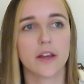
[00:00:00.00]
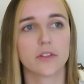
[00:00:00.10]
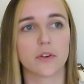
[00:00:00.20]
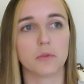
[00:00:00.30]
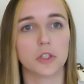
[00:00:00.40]

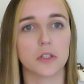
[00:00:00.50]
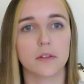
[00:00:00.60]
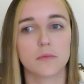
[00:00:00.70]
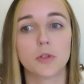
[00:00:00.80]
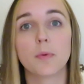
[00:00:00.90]
So
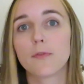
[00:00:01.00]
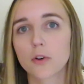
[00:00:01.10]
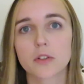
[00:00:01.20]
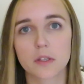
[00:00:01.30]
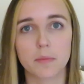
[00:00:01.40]
she
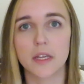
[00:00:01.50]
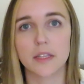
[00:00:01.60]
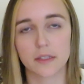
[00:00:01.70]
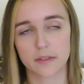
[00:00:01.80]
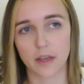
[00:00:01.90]
prefers to be
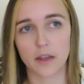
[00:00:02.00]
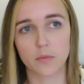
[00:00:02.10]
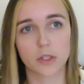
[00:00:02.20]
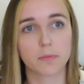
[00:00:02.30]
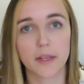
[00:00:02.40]
in the
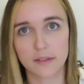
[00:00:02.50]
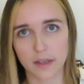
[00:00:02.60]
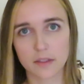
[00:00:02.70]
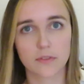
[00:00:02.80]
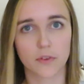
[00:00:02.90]
sun, which makes
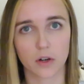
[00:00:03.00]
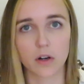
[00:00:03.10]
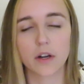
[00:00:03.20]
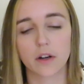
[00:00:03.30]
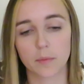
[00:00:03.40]
sense for
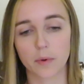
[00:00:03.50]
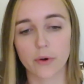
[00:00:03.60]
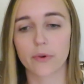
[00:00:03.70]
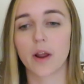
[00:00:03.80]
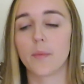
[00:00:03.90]
her and her
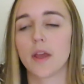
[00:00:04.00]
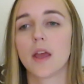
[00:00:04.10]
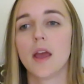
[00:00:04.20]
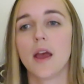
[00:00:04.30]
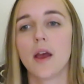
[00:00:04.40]
programming.